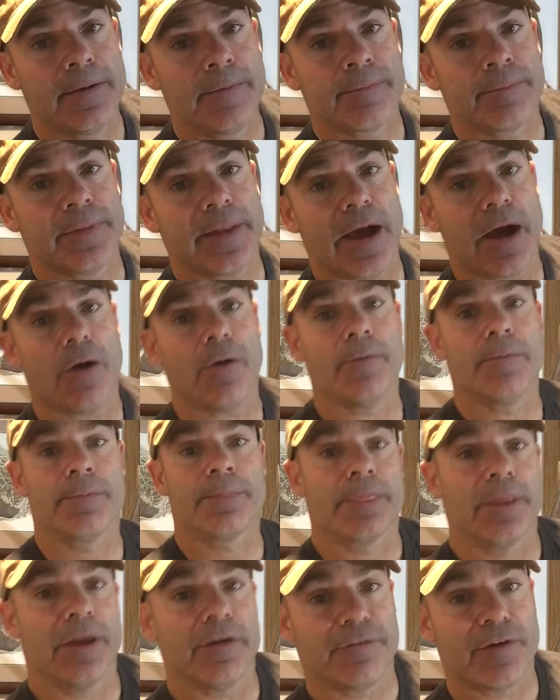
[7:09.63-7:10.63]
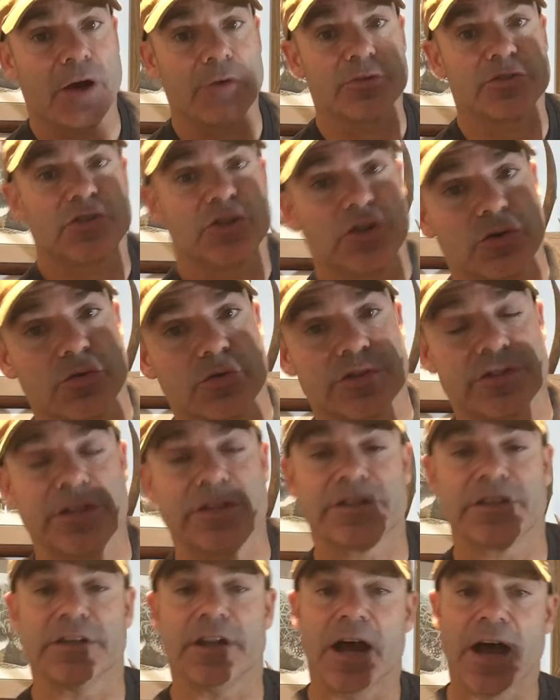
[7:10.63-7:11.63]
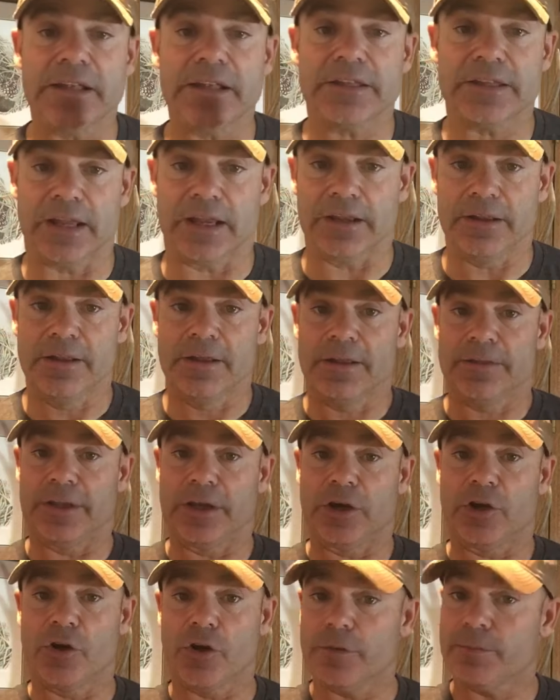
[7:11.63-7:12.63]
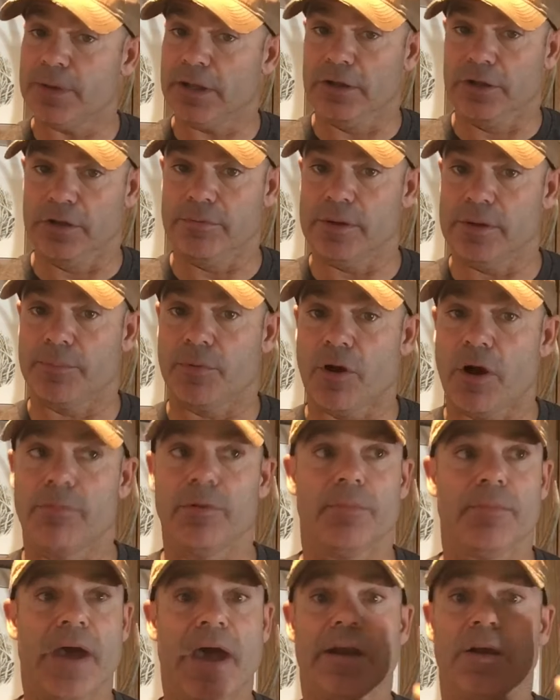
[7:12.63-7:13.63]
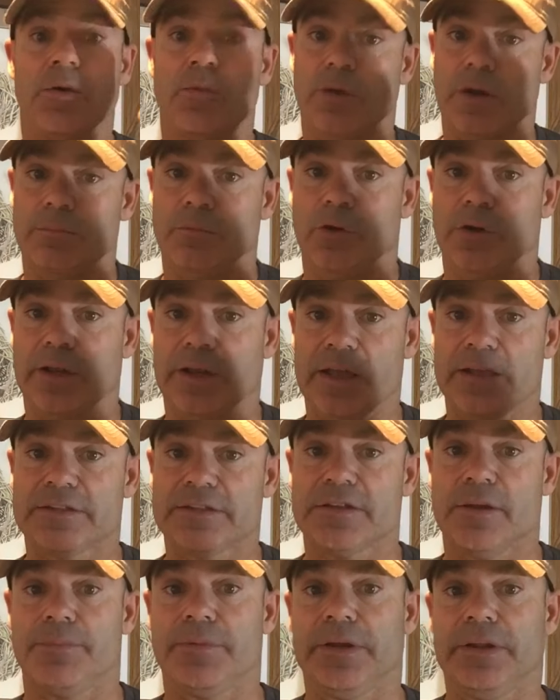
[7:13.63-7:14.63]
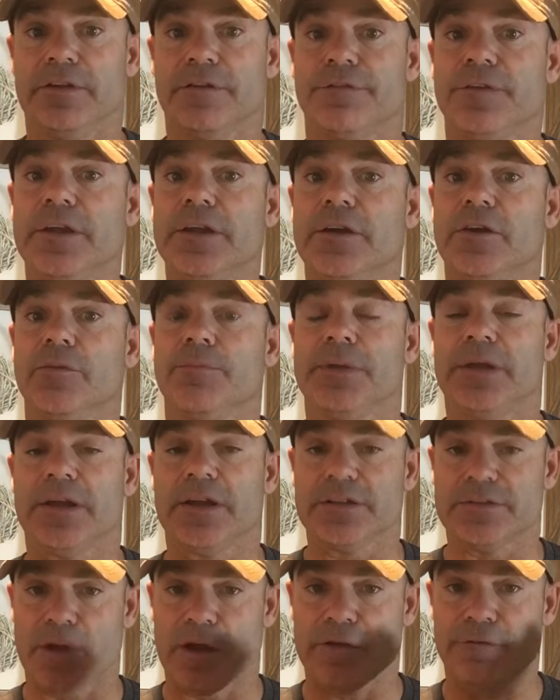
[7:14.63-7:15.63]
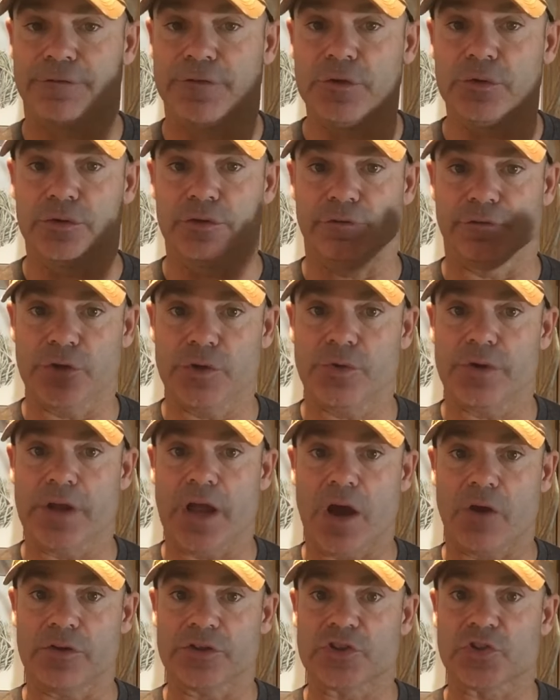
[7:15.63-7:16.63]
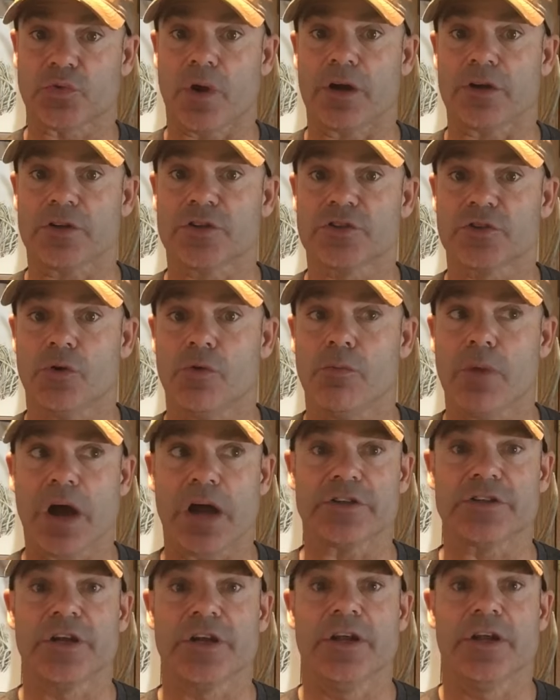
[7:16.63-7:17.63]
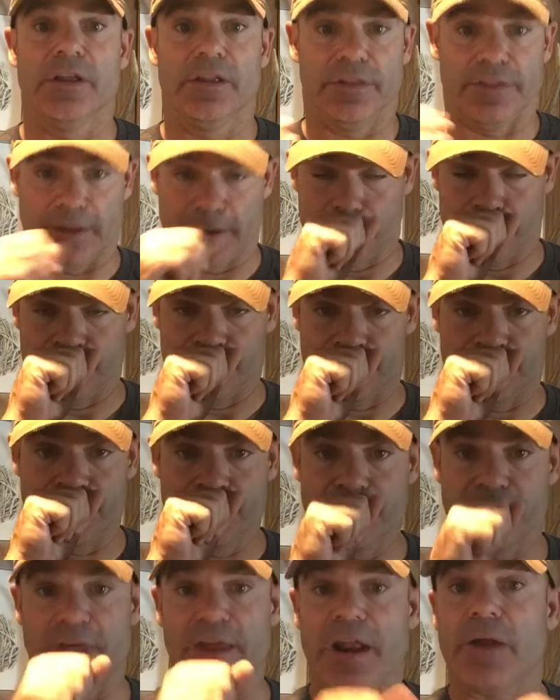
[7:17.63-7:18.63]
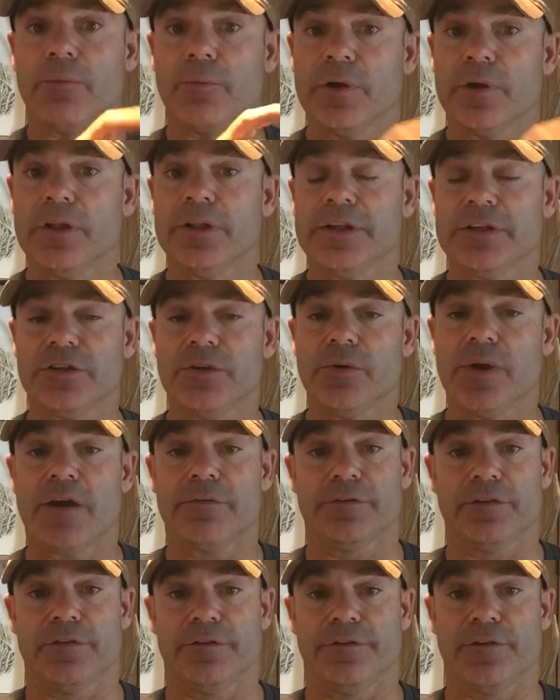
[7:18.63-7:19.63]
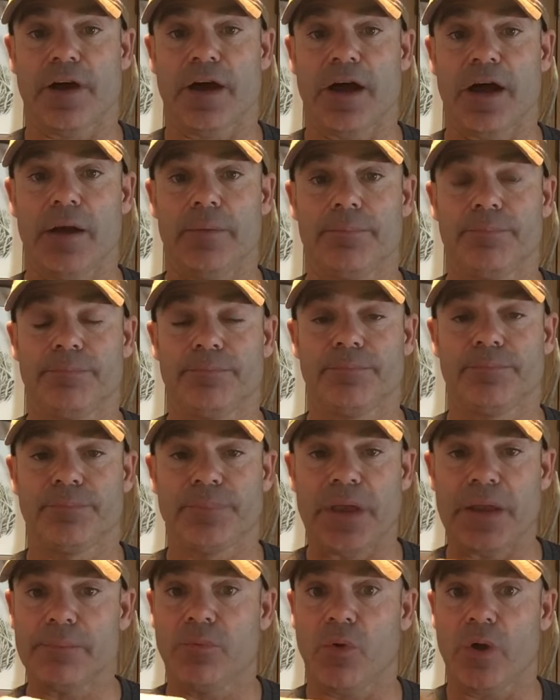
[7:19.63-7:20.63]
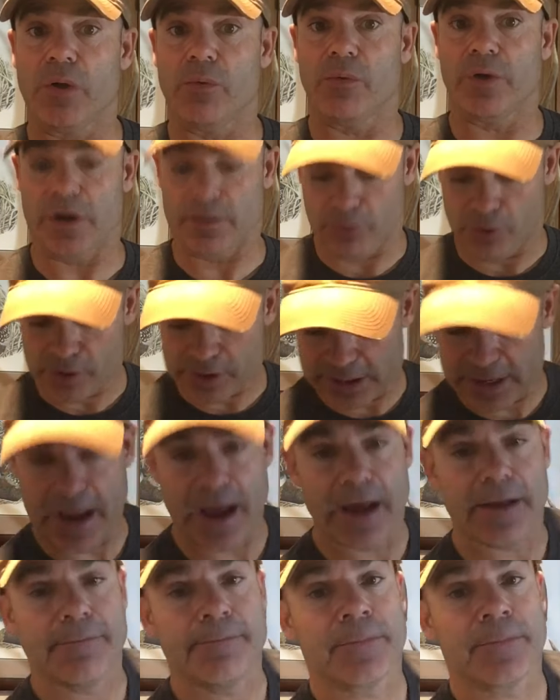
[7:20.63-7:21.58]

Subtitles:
Now, if I was to use these in hunting, they could be a little bit problematic when I'm looking at something in the field, because my field of view now has shrunk so much that I really do have to pinpoint what I'm looking at.